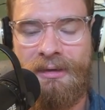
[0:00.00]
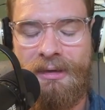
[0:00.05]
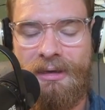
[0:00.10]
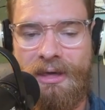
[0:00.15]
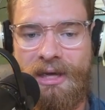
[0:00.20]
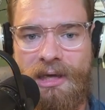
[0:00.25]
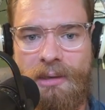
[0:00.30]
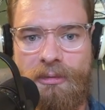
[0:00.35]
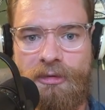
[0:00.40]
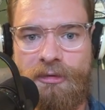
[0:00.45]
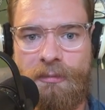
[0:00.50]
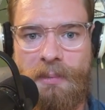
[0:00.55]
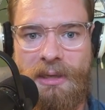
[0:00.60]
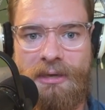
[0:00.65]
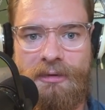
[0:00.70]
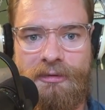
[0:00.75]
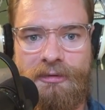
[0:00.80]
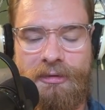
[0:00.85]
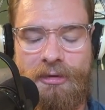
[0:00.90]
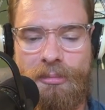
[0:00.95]
I would
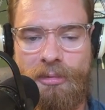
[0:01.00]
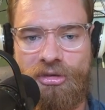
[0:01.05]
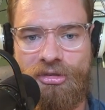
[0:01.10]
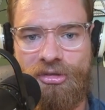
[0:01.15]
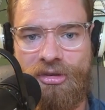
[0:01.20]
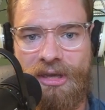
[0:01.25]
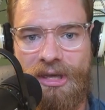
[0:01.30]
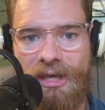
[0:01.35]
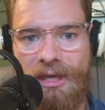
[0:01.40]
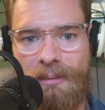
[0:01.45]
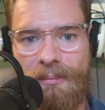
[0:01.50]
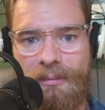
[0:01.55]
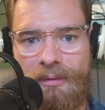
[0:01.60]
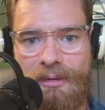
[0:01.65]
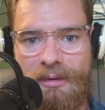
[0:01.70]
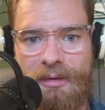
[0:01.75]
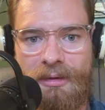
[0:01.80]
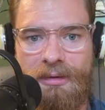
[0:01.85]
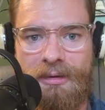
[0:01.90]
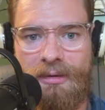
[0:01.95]
spend so much time
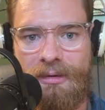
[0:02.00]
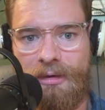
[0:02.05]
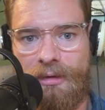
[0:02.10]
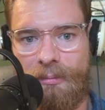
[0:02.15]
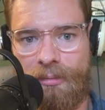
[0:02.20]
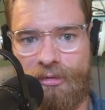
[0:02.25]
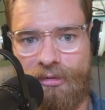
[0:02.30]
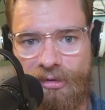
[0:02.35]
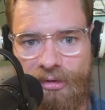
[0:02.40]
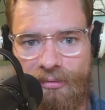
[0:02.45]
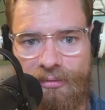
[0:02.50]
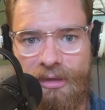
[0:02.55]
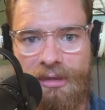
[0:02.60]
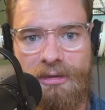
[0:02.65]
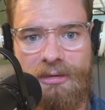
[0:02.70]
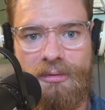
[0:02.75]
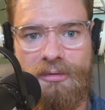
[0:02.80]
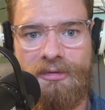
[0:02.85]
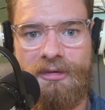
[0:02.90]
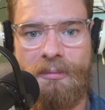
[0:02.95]
observing
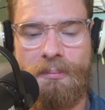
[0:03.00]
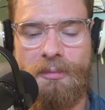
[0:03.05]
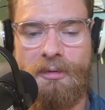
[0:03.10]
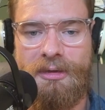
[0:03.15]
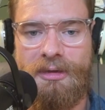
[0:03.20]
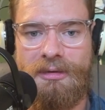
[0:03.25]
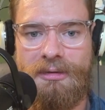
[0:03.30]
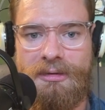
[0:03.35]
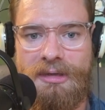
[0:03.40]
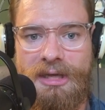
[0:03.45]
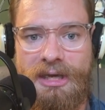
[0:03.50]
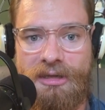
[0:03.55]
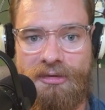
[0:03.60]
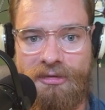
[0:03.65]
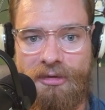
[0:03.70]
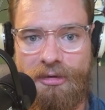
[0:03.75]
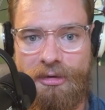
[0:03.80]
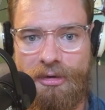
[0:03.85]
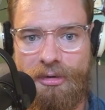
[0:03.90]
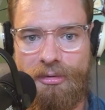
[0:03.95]
you, simply getting
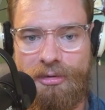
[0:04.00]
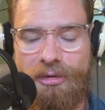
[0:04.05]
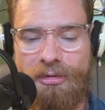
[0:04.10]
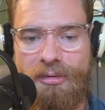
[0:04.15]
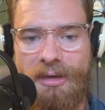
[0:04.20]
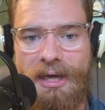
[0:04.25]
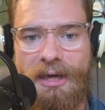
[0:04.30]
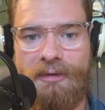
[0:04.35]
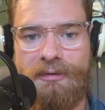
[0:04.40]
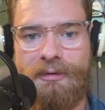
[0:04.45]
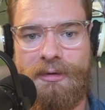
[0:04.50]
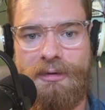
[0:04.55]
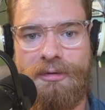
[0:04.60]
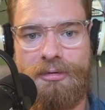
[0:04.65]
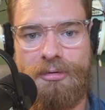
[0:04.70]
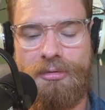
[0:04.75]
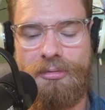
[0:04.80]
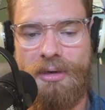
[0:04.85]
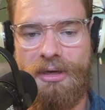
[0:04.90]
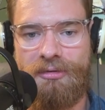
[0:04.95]
to know you, asking
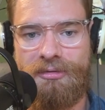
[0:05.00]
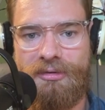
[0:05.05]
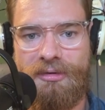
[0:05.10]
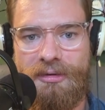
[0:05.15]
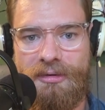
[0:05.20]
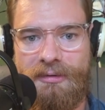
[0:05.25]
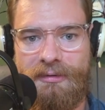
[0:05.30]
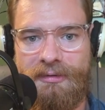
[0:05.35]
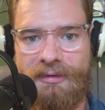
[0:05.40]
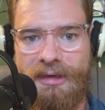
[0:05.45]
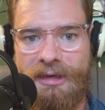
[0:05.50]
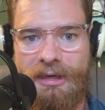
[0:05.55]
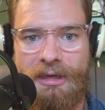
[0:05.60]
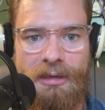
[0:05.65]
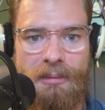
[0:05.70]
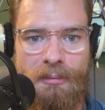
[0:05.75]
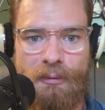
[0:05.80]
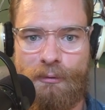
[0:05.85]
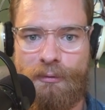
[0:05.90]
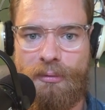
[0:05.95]
you questions
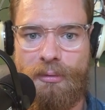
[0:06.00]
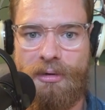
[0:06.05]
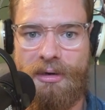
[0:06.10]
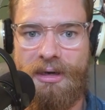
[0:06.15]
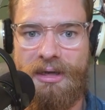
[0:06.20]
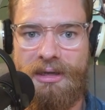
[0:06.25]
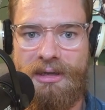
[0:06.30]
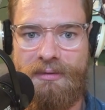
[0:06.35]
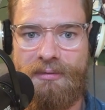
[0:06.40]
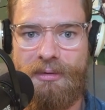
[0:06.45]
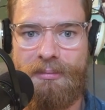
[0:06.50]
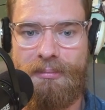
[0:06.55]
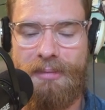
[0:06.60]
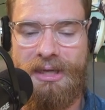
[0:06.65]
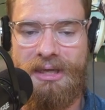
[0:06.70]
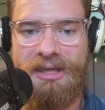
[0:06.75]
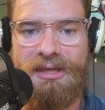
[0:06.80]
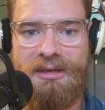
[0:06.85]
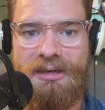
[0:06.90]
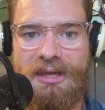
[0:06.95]
before I even
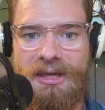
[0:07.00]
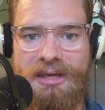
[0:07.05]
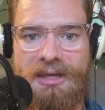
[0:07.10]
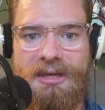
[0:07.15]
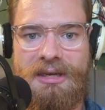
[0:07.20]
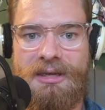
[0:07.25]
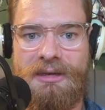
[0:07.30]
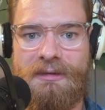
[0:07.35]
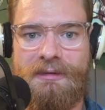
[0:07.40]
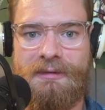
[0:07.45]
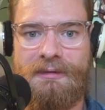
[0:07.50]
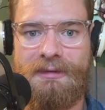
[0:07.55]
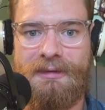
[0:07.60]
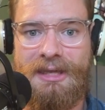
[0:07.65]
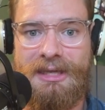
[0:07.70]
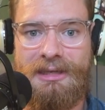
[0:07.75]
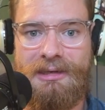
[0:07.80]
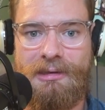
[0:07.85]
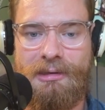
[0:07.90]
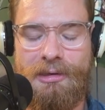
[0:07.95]
made any kind of
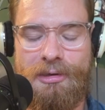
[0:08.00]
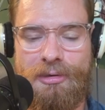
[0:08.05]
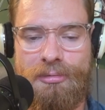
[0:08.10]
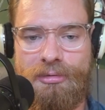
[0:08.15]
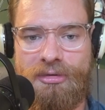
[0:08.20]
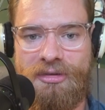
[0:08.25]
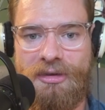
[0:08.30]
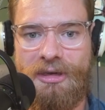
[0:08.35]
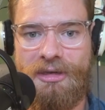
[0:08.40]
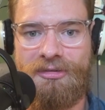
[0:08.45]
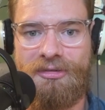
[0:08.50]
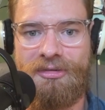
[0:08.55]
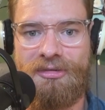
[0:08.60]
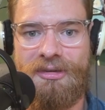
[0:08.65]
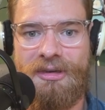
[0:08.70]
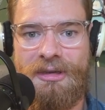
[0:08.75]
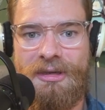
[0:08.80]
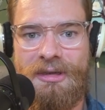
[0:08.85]
slight low touch